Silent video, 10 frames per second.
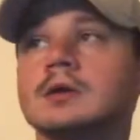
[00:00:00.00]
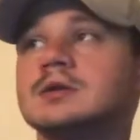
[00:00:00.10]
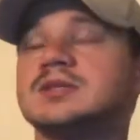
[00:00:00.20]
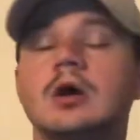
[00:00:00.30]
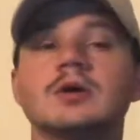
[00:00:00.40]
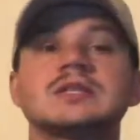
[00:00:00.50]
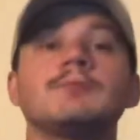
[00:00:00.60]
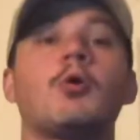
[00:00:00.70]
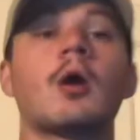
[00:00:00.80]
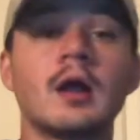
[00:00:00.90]
So it's
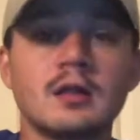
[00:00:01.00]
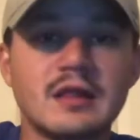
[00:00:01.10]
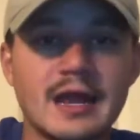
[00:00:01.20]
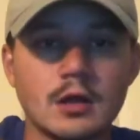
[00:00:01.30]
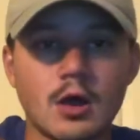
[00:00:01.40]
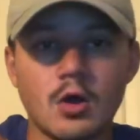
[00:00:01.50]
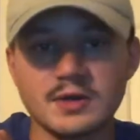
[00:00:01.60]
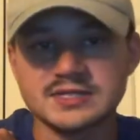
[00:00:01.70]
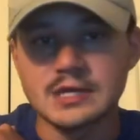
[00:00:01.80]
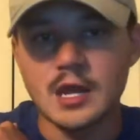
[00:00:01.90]
important that you're
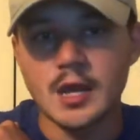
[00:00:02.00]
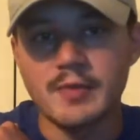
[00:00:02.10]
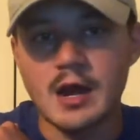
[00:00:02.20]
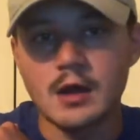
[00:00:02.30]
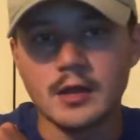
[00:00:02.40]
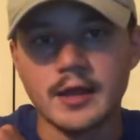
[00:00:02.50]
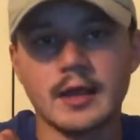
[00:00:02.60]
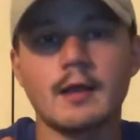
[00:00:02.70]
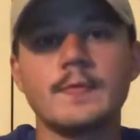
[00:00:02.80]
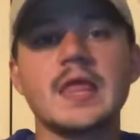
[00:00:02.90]
always thinking about
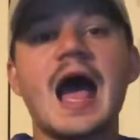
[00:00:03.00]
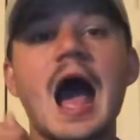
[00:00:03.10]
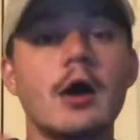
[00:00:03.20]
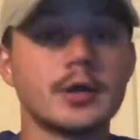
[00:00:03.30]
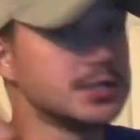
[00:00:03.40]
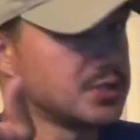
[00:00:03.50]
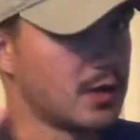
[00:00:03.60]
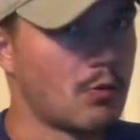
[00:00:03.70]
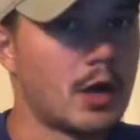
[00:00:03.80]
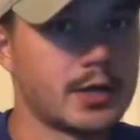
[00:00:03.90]
like how you're
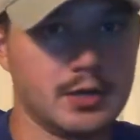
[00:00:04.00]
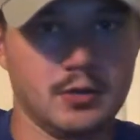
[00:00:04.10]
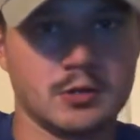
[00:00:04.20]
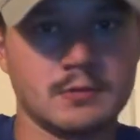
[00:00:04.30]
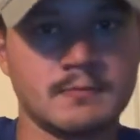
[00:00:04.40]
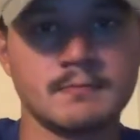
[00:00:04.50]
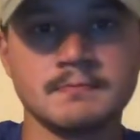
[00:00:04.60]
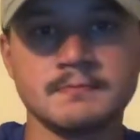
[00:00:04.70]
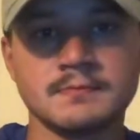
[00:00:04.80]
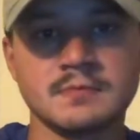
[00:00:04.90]
doing what you're doing.
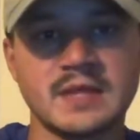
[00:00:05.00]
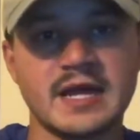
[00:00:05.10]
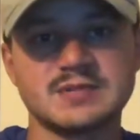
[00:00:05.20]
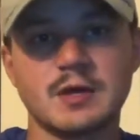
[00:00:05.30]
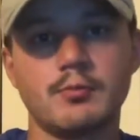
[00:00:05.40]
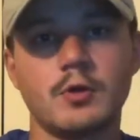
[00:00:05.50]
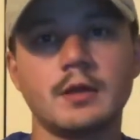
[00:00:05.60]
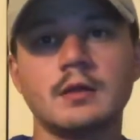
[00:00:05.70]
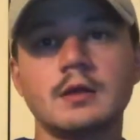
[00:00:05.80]
That's my point.